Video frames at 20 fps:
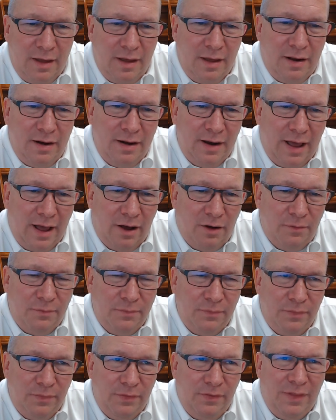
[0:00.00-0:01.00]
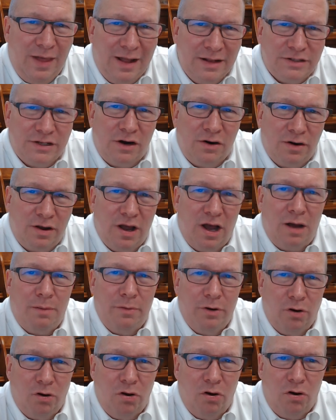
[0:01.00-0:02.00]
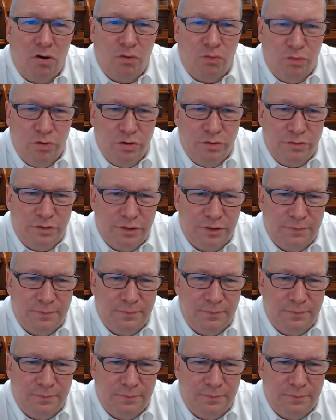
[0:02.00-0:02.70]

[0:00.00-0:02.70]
Now, that's our common law root.